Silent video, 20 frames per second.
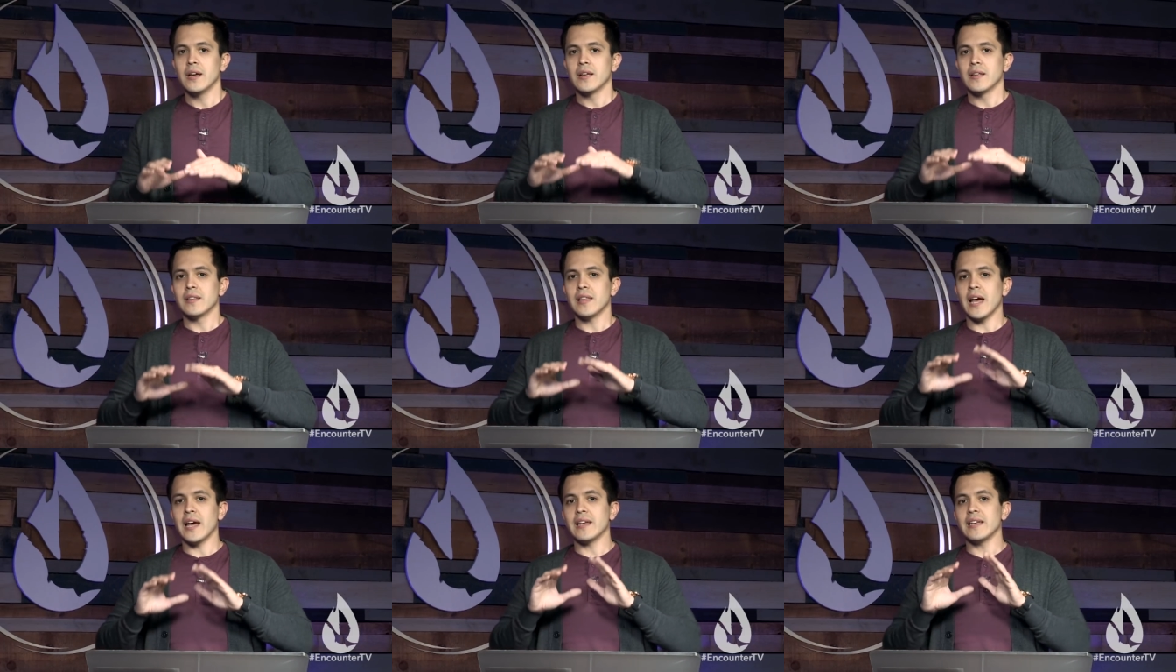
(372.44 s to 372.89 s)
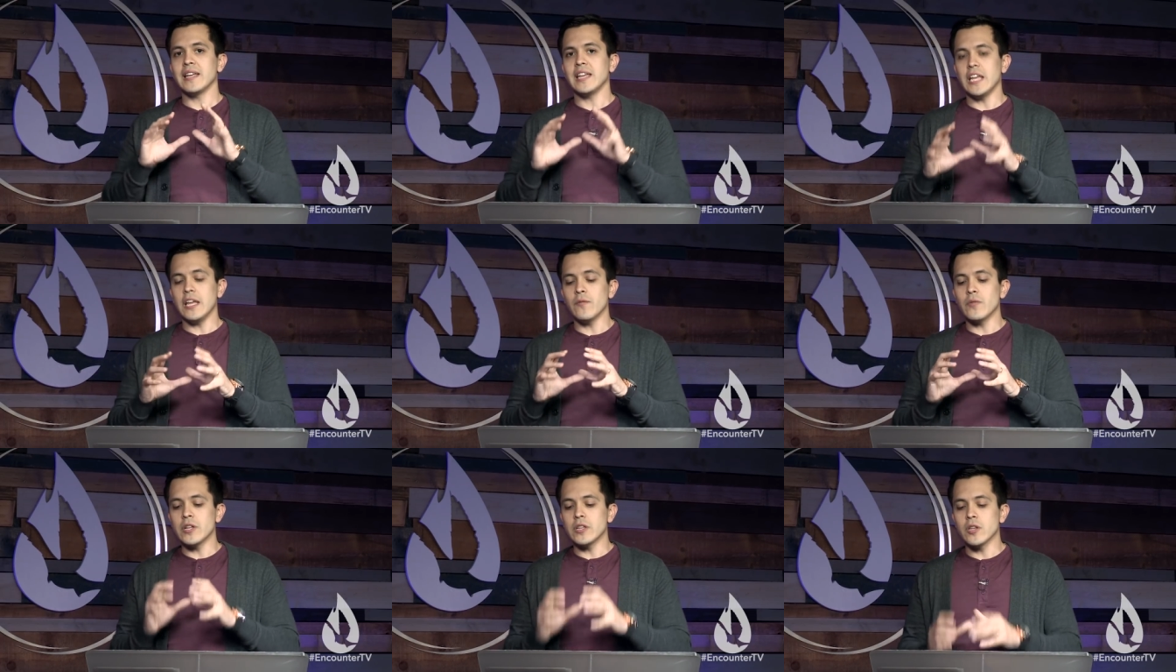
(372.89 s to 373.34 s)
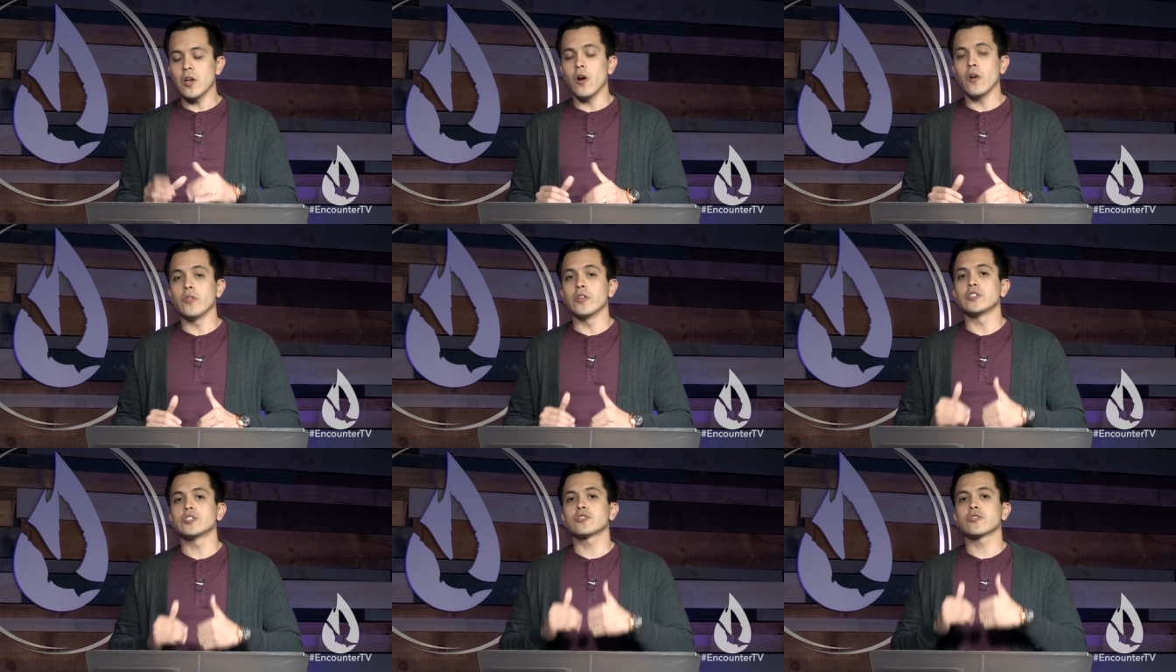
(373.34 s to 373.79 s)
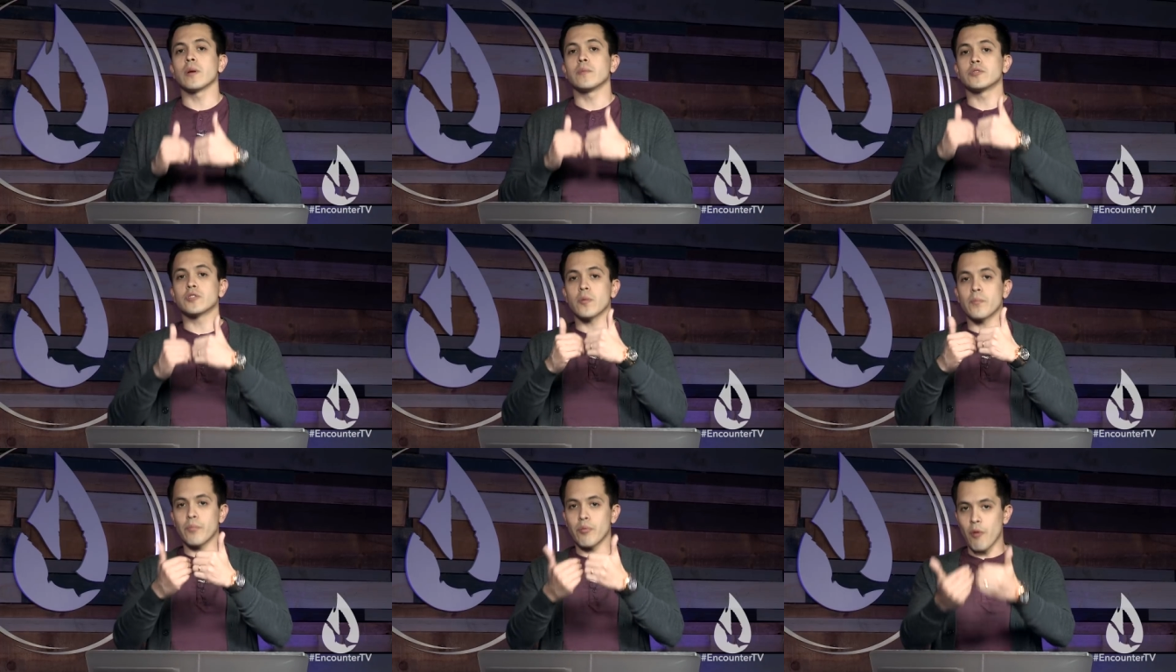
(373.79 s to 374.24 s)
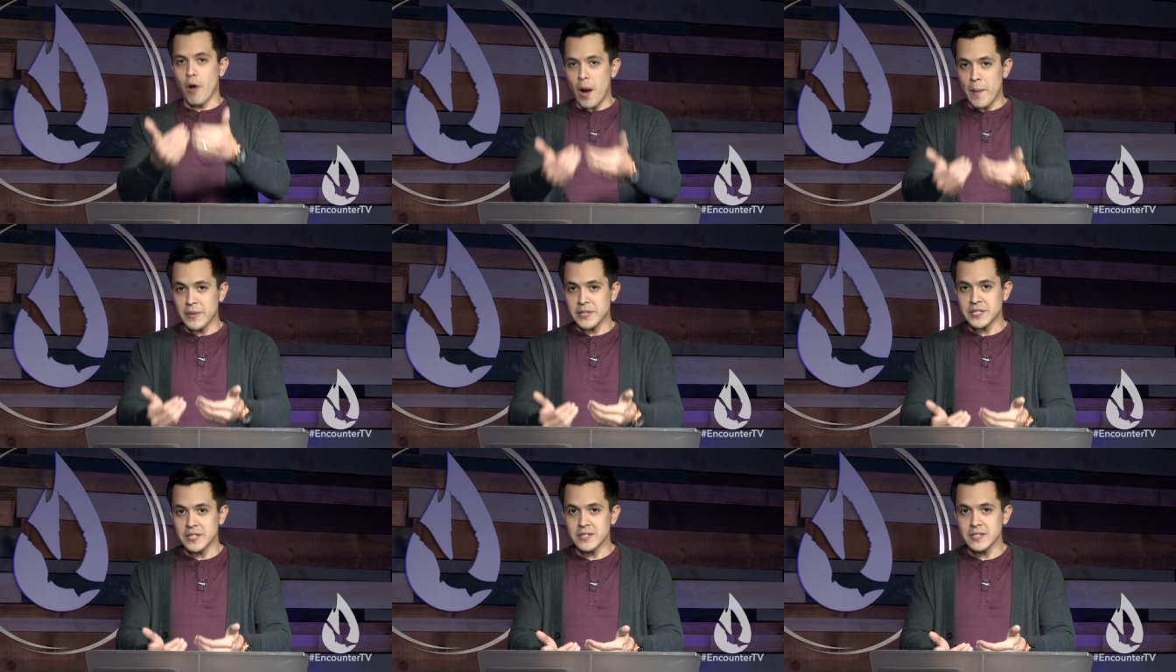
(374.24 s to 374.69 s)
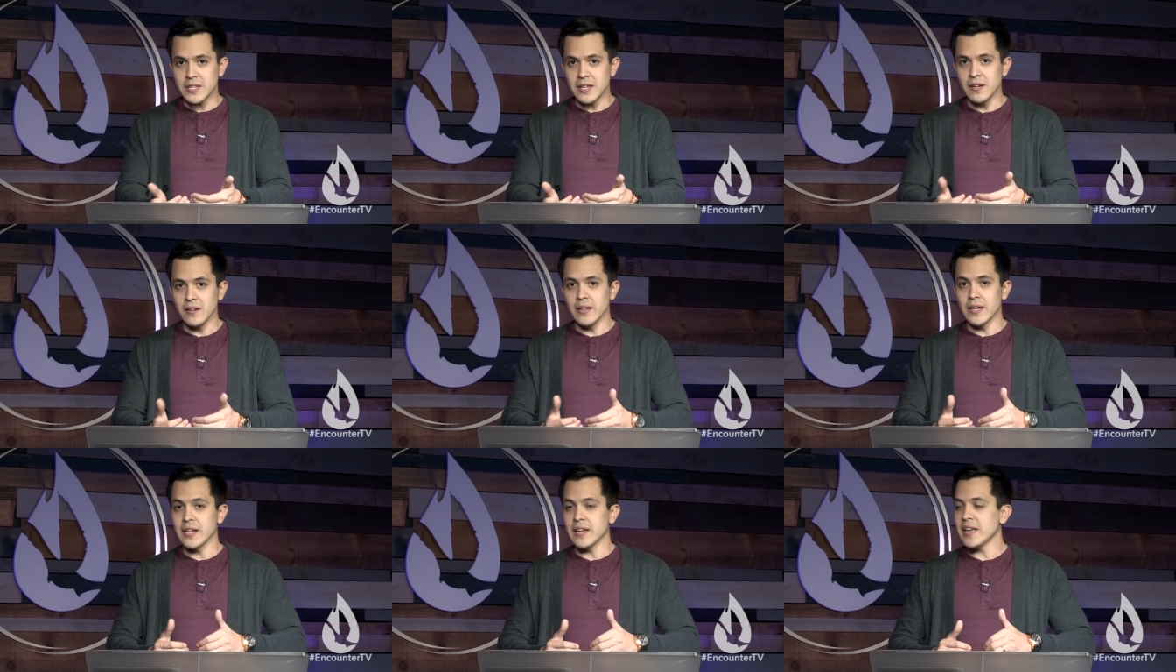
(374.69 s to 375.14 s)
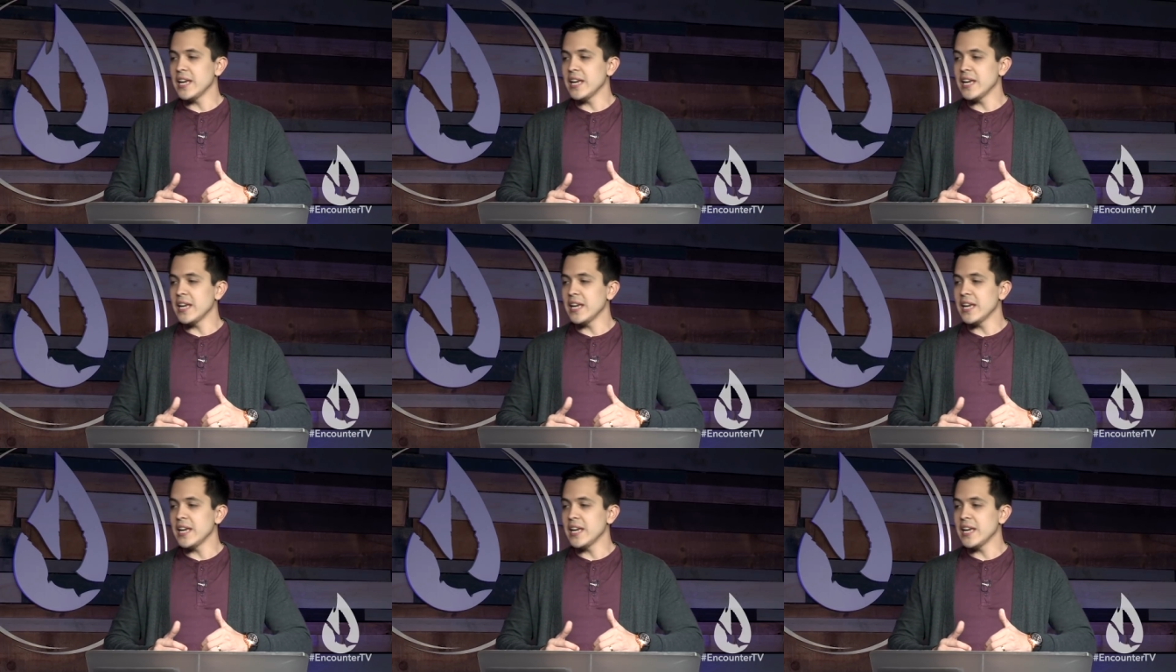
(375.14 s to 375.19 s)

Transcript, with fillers: that even though the scripture promises healing,